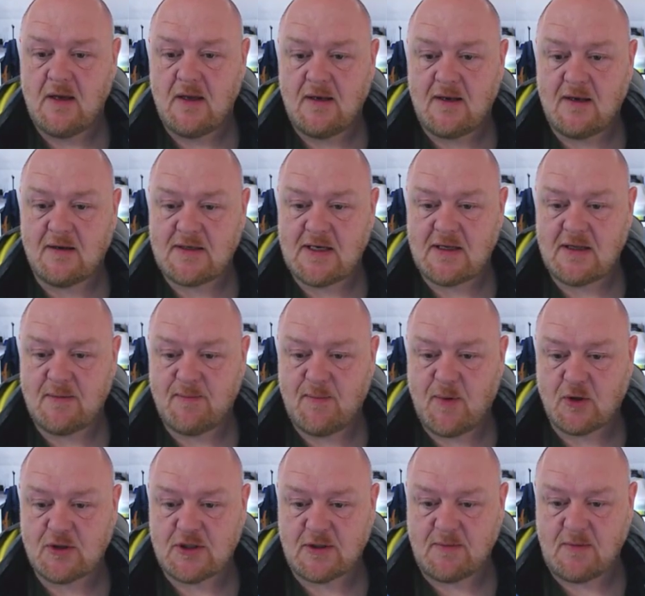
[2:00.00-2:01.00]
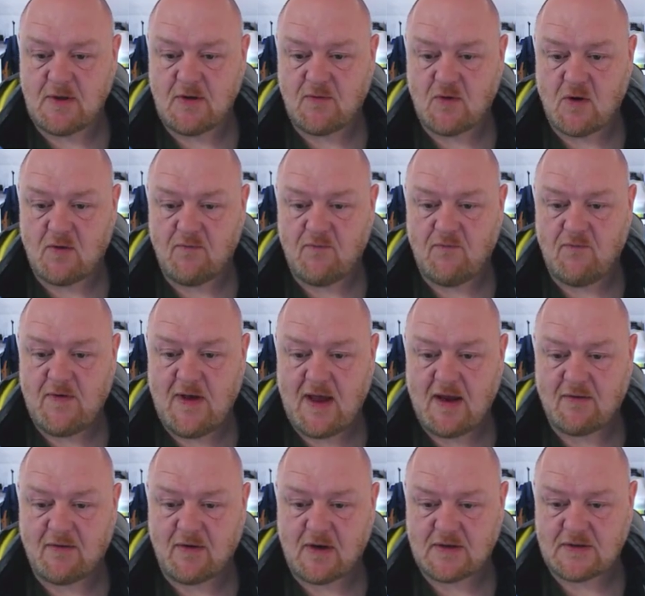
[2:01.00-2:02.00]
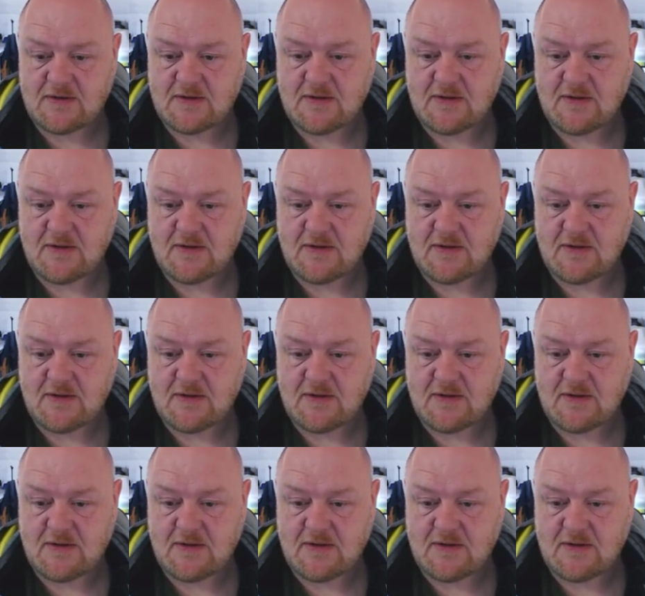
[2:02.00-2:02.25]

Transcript: Now down the bottom you've got various